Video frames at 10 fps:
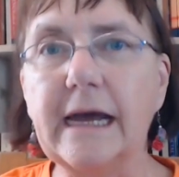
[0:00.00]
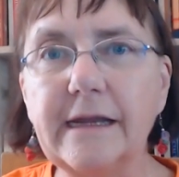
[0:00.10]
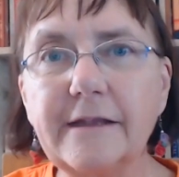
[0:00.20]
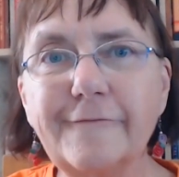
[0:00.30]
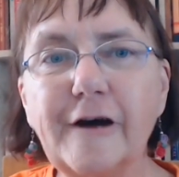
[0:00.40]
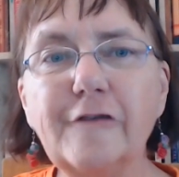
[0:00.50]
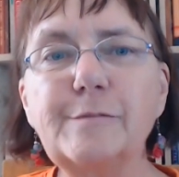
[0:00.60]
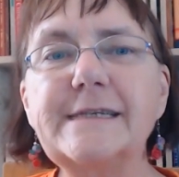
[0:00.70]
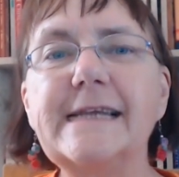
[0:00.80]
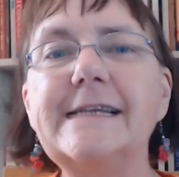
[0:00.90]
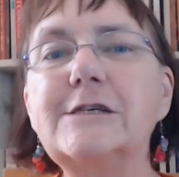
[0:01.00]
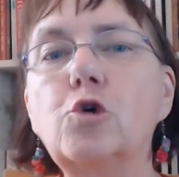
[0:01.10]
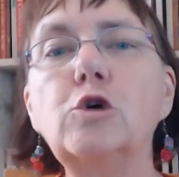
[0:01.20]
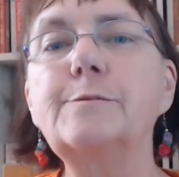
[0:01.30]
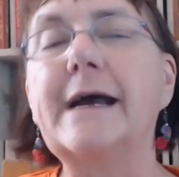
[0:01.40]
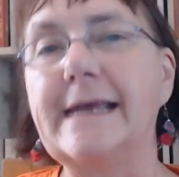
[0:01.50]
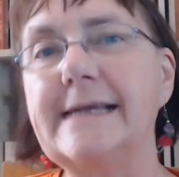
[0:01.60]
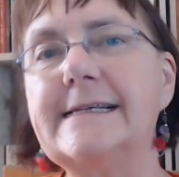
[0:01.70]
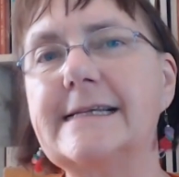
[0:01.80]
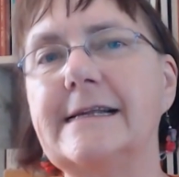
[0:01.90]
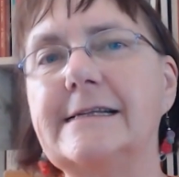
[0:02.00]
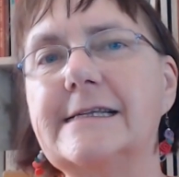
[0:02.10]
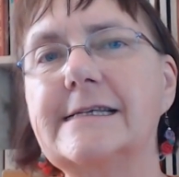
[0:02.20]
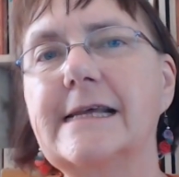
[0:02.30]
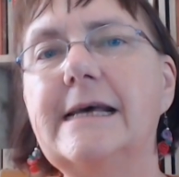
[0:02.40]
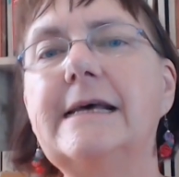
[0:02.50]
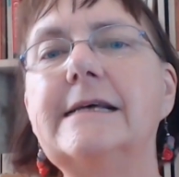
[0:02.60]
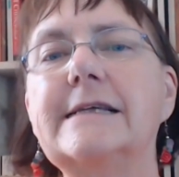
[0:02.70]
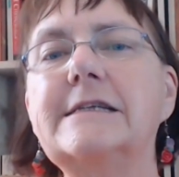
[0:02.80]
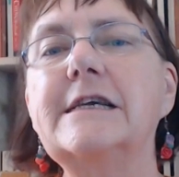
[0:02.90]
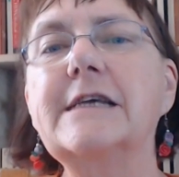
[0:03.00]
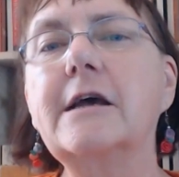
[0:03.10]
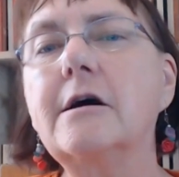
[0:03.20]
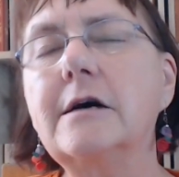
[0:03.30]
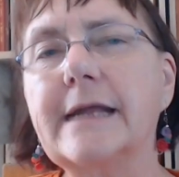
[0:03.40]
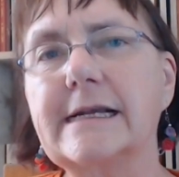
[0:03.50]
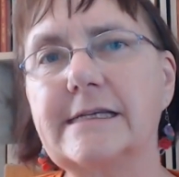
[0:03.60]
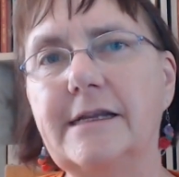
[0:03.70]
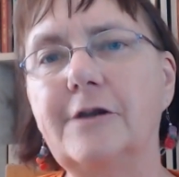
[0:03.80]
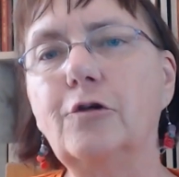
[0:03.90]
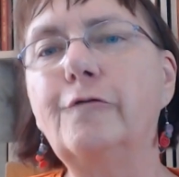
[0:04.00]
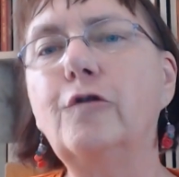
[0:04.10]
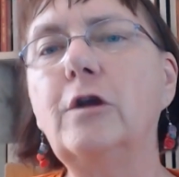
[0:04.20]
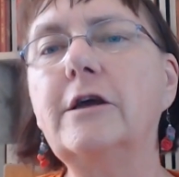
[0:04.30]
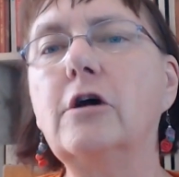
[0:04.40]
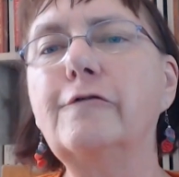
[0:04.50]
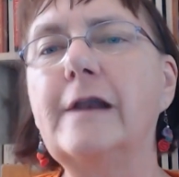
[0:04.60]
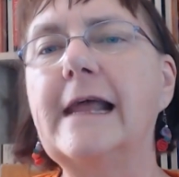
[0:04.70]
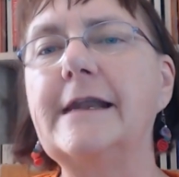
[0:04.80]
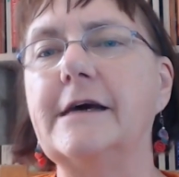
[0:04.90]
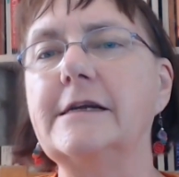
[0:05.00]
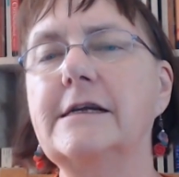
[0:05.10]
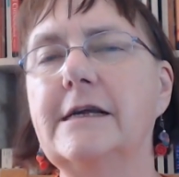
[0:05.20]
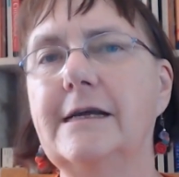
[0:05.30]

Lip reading: Another 5% is caused by incidents, such as a car accident or falling off a ladder,